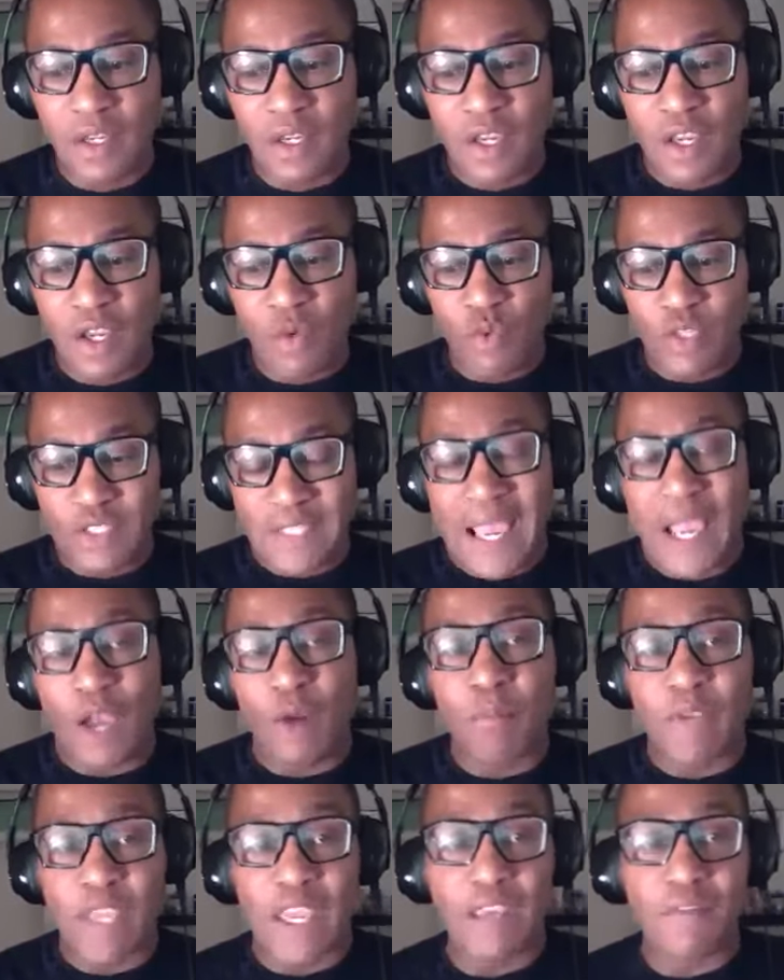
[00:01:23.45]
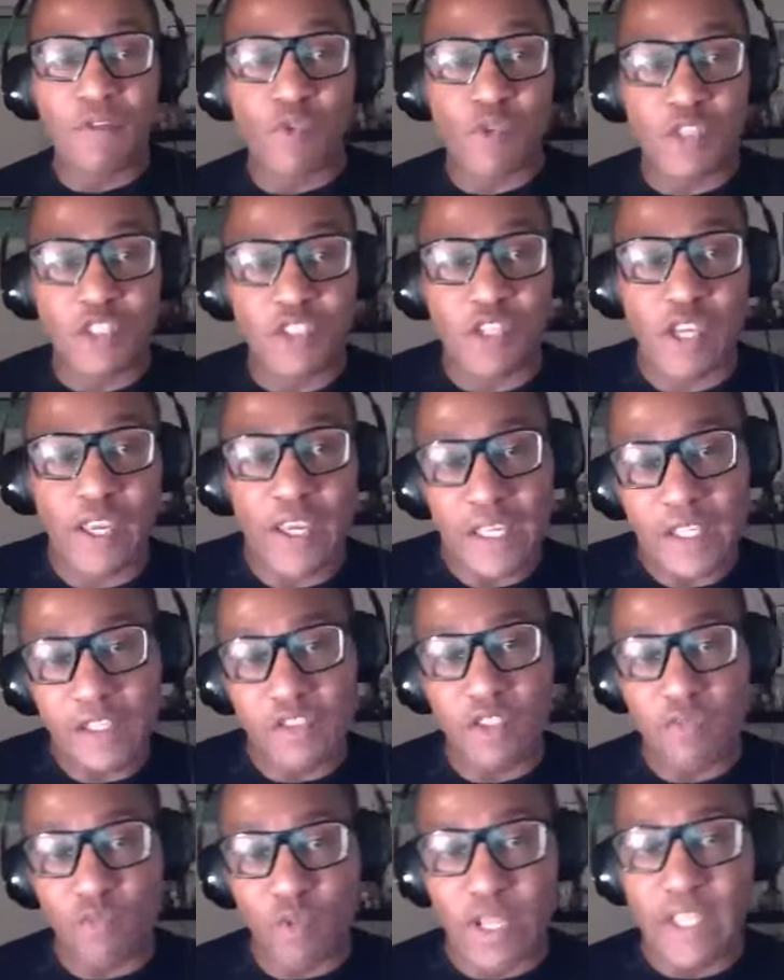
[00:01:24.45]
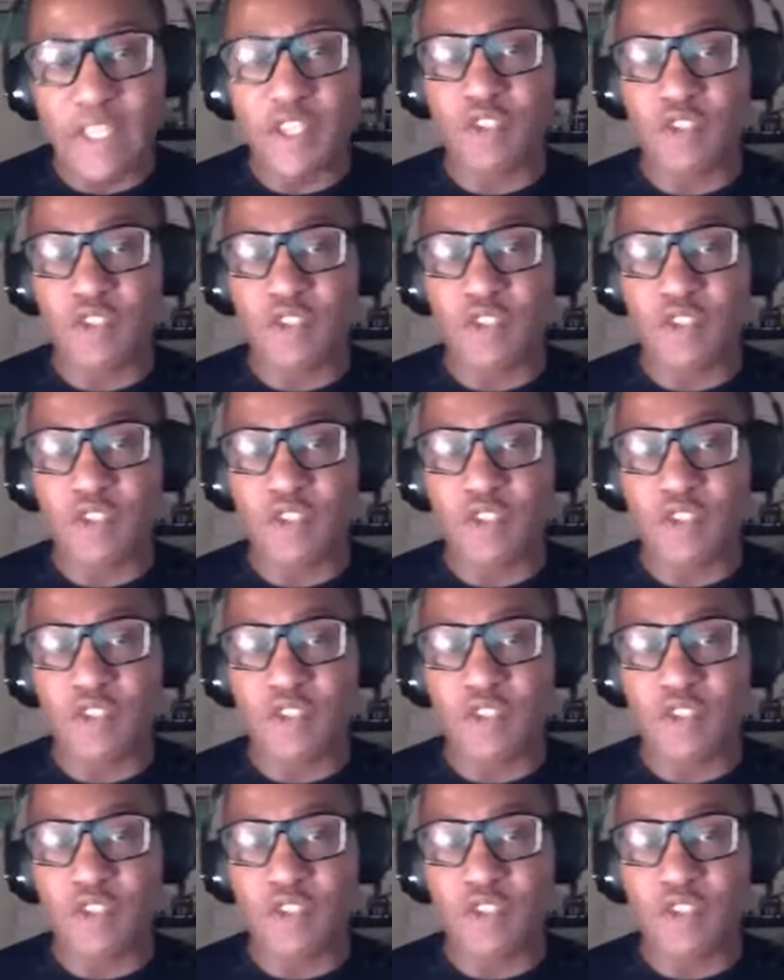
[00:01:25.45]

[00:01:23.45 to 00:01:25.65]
was how behavior has changed in relation